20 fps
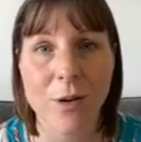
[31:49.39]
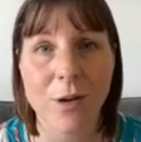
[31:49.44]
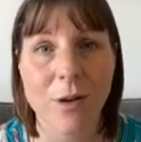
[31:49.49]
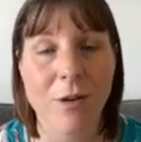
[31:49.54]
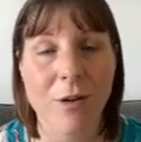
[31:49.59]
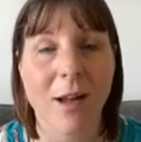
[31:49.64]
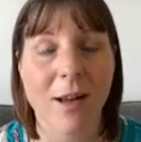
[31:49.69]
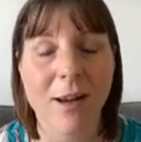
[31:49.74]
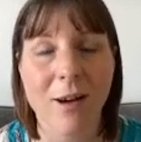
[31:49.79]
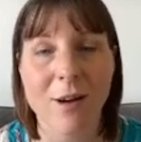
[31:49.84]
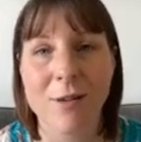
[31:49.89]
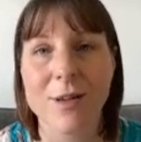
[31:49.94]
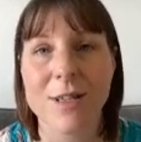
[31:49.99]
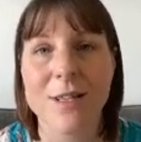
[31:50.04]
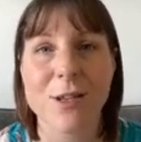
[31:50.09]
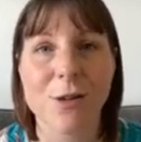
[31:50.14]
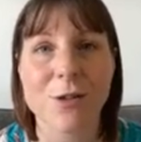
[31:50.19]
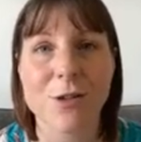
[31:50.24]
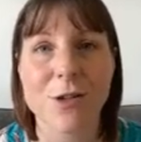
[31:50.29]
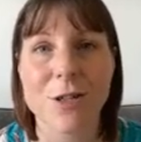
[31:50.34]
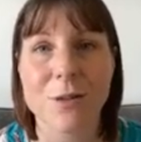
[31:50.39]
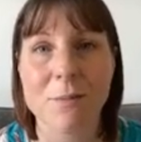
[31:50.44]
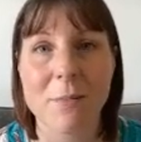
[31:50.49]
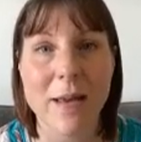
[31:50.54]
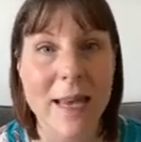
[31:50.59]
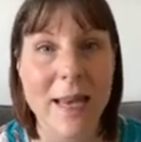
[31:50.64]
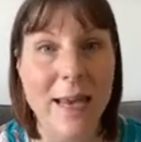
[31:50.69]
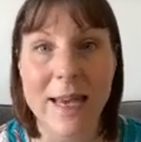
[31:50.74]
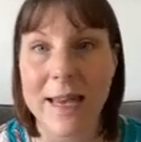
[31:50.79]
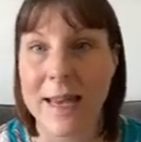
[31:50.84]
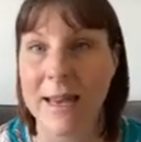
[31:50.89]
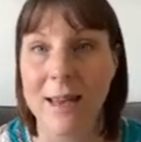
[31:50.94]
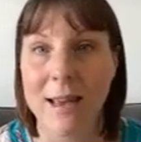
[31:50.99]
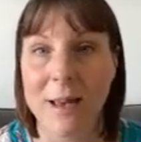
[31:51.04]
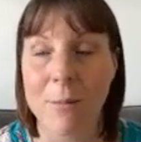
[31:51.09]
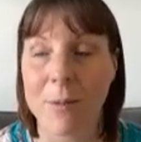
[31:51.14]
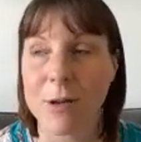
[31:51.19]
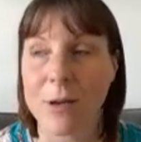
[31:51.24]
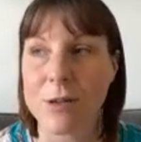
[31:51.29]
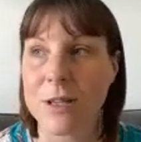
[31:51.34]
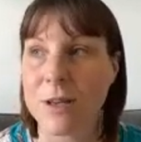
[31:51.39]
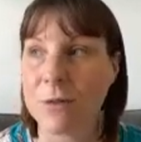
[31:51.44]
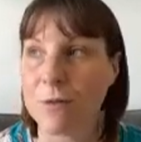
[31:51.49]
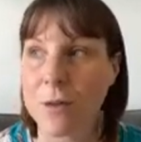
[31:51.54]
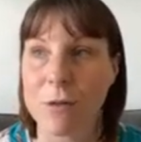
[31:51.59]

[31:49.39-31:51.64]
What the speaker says: And you're like, oh, it's not just me, because it